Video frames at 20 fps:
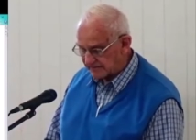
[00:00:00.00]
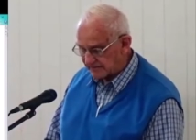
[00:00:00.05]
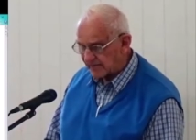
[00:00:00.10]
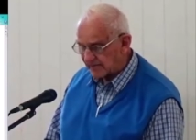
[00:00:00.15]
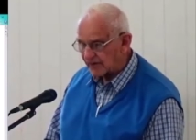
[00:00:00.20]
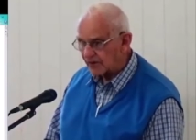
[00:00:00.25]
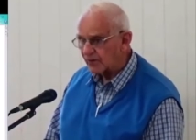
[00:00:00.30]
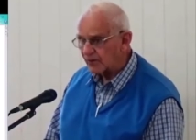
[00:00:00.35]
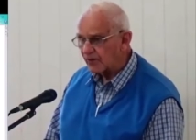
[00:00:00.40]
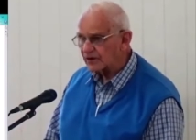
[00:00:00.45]

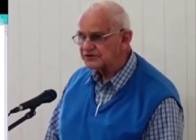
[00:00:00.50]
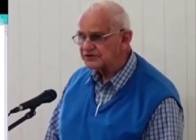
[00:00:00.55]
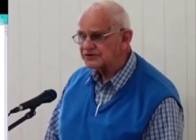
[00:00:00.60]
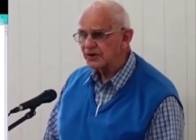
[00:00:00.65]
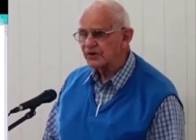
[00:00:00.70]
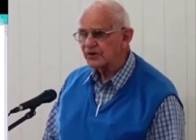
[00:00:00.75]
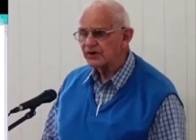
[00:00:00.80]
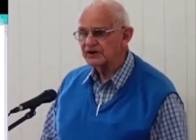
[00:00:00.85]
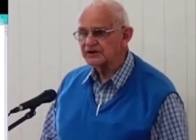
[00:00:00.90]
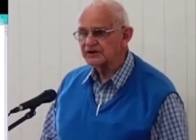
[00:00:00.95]
What's your
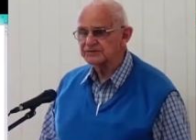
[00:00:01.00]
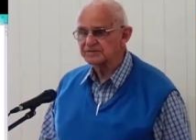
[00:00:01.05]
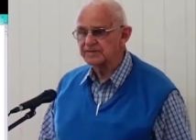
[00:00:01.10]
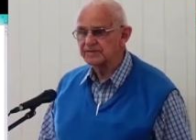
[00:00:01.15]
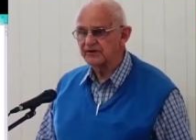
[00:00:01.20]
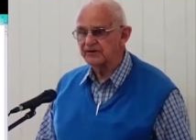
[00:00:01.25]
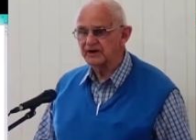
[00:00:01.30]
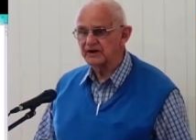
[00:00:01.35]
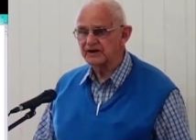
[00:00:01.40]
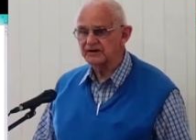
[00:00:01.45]

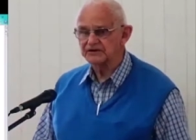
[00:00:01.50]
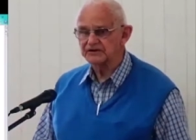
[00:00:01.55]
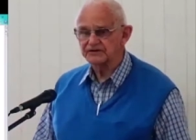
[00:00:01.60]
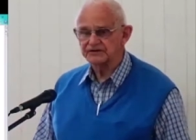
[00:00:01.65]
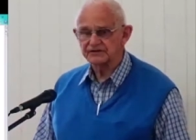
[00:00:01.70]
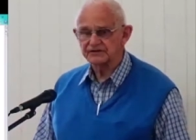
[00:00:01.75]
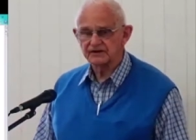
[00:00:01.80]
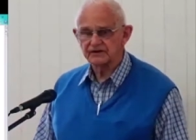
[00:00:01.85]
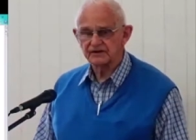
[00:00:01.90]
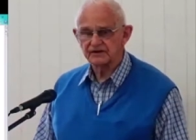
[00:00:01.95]
experience?
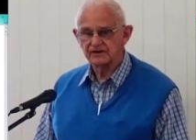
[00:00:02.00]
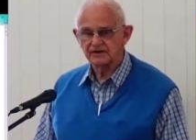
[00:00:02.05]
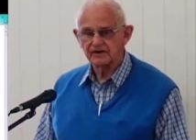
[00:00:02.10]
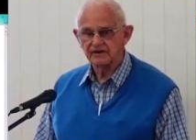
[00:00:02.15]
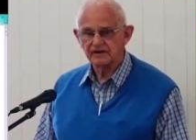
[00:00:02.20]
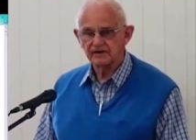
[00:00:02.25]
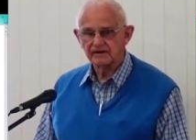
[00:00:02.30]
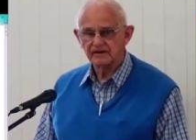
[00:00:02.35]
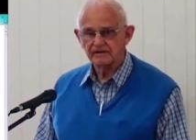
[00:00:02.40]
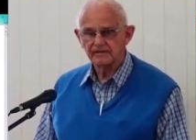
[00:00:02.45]

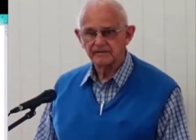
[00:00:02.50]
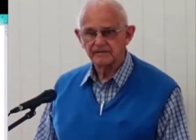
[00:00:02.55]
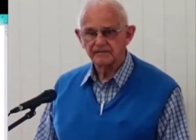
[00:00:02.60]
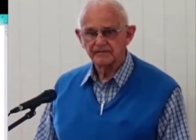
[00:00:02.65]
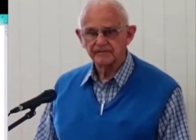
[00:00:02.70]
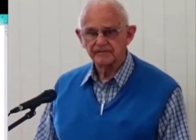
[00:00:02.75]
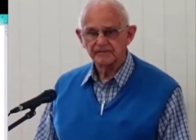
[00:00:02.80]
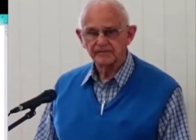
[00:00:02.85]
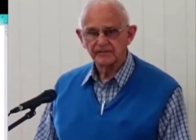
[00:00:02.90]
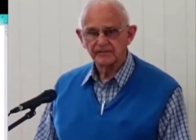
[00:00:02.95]

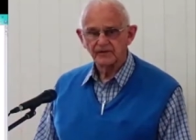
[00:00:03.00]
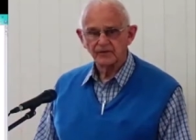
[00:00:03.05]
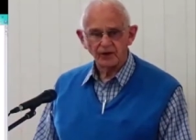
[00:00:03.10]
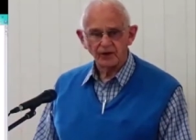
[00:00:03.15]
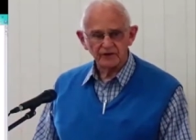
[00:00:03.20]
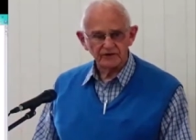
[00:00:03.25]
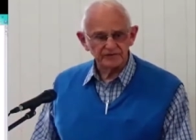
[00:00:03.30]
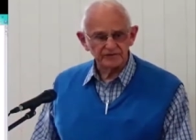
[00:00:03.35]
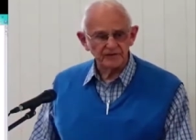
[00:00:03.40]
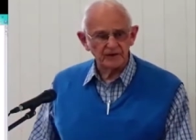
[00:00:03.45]
What
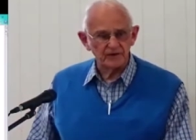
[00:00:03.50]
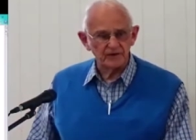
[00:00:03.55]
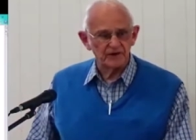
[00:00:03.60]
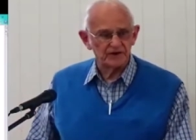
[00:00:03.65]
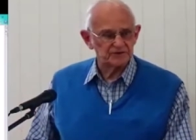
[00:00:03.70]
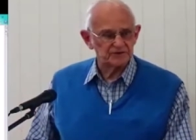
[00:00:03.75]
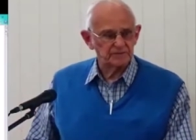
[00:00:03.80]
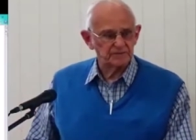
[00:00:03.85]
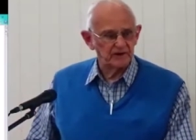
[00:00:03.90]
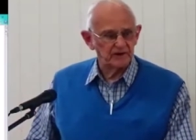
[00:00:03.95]
have you
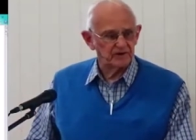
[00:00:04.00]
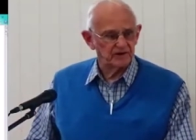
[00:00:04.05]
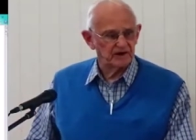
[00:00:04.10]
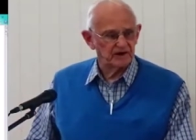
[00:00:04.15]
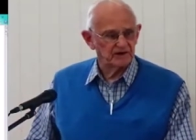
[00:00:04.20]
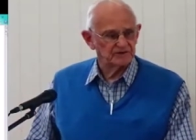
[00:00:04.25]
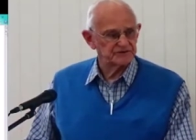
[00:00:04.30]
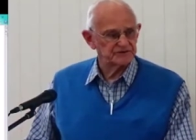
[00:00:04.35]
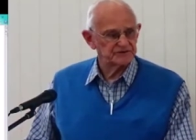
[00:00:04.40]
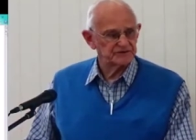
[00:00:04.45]

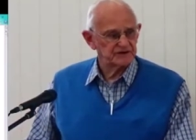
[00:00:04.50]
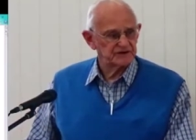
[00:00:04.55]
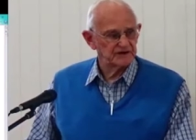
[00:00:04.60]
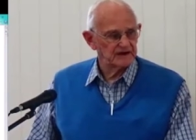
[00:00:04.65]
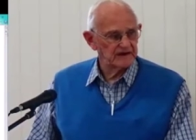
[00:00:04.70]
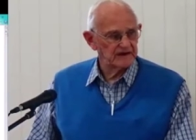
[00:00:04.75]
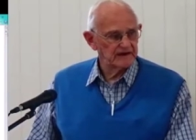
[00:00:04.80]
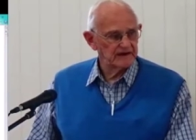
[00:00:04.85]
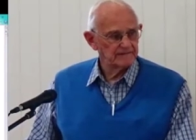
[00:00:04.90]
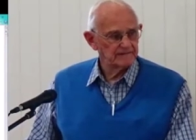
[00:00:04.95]
experienced
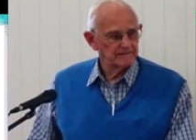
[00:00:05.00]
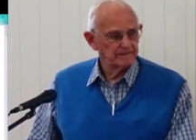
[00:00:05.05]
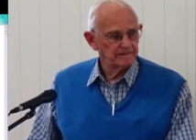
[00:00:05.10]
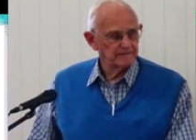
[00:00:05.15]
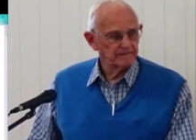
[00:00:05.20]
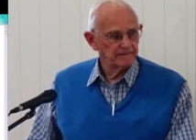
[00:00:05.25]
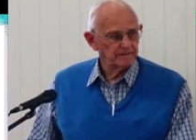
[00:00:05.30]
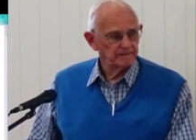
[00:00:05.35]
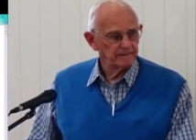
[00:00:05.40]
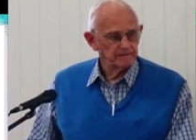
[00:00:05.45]

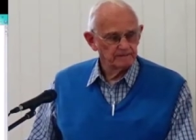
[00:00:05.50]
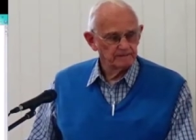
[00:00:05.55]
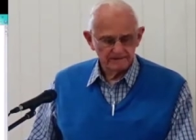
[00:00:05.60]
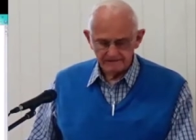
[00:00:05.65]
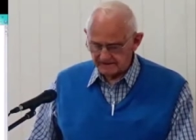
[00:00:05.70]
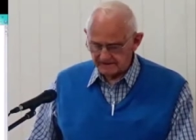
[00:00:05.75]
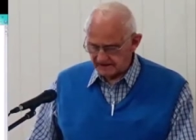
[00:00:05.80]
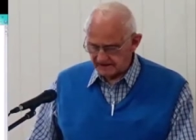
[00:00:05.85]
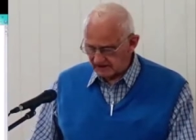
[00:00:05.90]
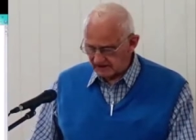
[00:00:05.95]

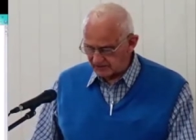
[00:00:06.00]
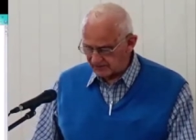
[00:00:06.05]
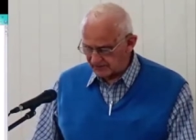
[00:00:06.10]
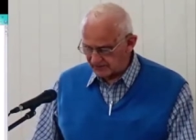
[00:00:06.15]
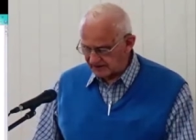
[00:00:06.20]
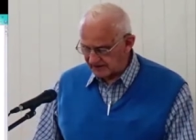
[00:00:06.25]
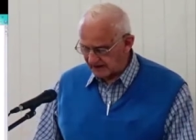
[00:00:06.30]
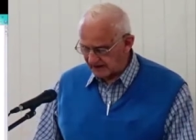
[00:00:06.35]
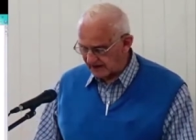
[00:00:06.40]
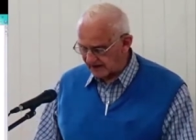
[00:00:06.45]
in
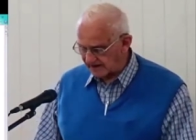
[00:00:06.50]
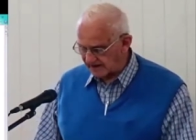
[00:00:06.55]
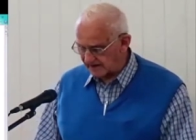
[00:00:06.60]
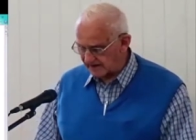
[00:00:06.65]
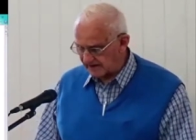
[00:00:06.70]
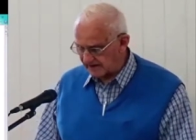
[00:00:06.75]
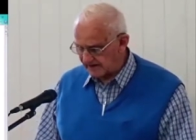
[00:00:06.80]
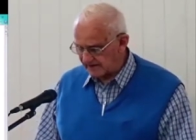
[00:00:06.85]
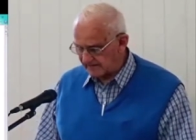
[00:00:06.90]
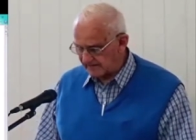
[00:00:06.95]
regard
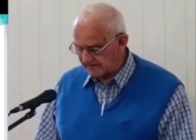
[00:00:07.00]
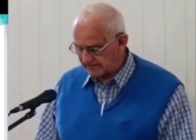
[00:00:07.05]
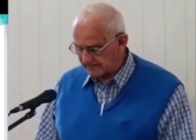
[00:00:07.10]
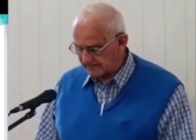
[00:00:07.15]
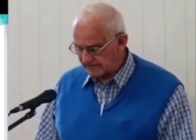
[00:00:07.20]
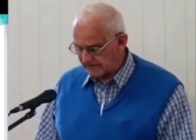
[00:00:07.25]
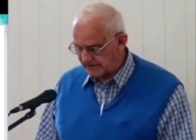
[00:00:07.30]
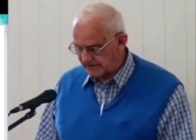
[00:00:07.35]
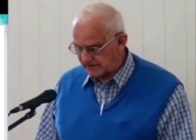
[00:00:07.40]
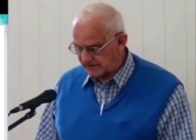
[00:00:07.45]

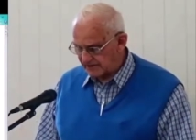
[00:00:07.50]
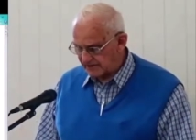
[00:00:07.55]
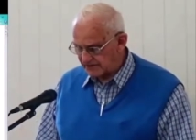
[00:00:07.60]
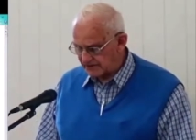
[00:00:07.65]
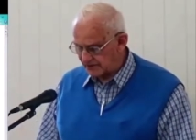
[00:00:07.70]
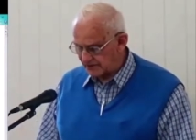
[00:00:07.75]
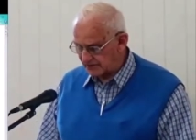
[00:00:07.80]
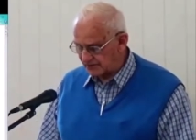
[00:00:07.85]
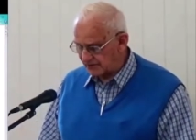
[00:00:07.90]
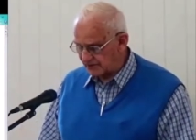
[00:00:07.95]

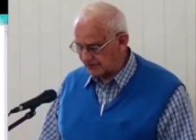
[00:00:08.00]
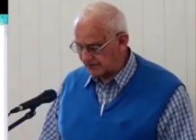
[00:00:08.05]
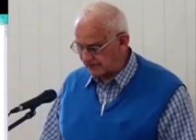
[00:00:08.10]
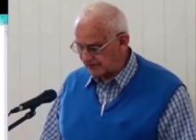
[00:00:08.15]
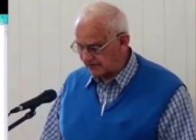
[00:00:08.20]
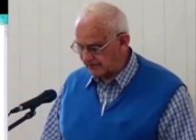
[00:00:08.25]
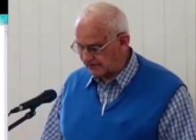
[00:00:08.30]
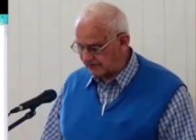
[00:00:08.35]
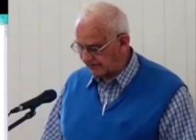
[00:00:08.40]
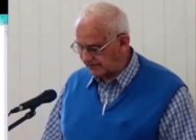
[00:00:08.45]
to
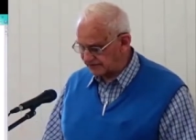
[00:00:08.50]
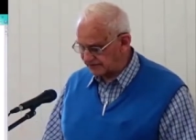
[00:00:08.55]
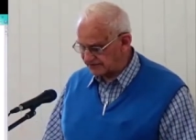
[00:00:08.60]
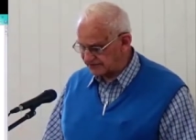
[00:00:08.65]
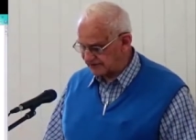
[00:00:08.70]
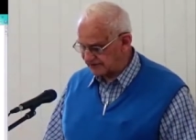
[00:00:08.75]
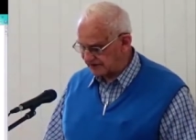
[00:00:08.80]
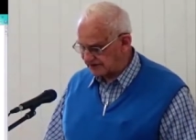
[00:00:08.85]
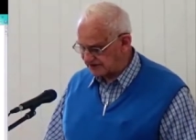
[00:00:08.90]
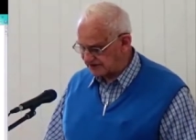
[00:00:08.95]
false
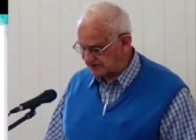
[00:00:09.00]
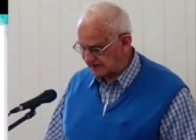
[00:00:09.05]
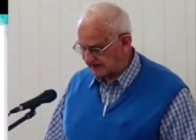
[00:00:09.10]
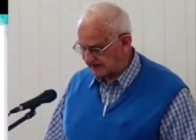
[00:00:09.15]
teaching?